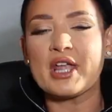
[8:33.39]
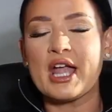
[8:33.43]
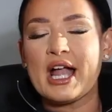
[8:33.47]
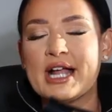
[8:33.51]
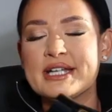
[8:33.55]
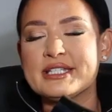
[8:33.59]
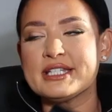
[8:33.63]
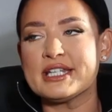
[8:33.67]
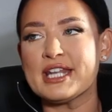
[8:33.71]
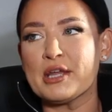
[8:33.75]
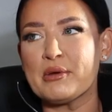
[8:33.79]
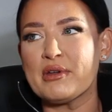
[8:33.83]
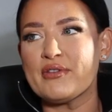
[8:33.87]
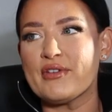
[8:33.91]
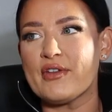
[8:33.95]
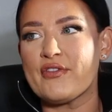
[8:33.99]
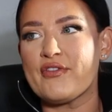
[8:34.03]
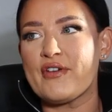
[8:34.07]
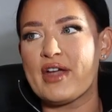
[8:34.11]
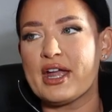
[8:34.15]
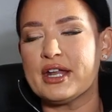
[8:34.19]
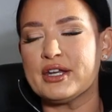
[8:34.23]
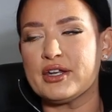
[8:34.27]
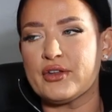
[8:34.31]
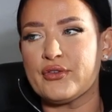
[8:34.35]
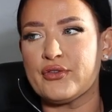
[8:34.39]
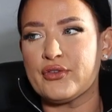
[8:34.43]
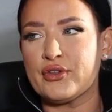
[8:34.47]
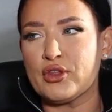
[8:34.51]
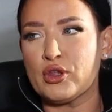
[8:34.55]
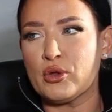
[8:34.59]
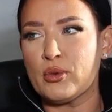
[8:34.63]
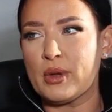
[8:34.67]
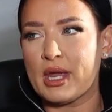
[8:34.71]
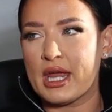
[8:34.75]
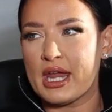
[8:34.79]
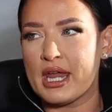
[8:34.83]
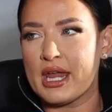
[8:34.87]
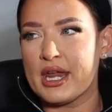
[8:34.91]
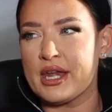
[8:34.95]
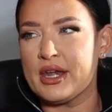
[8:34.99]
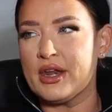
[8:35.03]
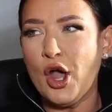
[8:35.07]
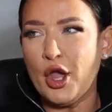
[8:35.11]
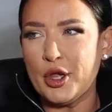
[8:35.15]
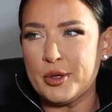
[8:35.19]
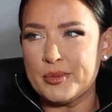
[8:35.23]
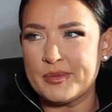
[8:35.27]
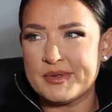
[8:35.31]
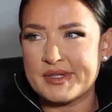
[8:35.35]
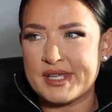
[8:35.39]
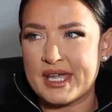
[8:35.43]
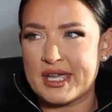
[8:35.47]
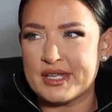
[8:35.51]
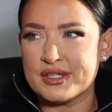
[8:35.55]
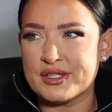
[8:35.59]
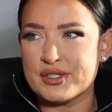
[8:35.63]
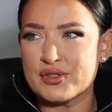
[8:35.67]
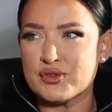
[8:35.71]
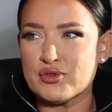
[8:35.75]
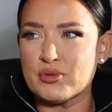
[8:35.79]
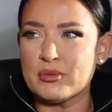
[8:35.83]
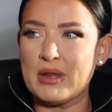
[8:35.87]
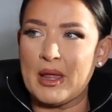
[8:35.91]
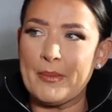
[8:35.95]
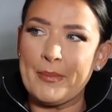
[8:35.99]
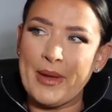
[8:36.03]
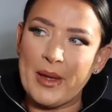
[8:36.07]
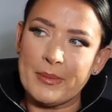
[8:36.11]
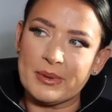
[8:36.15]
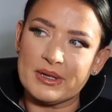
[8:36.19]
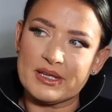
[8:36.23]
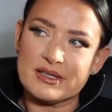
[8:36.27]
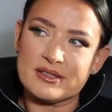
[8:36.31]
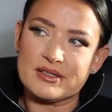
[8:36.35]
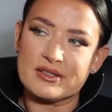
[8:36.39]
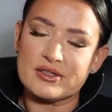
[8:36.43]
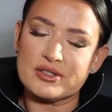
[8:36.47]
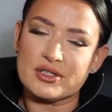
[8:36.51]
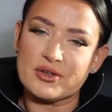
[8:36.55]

I did, however, find a few in HomeSense from like Babolat and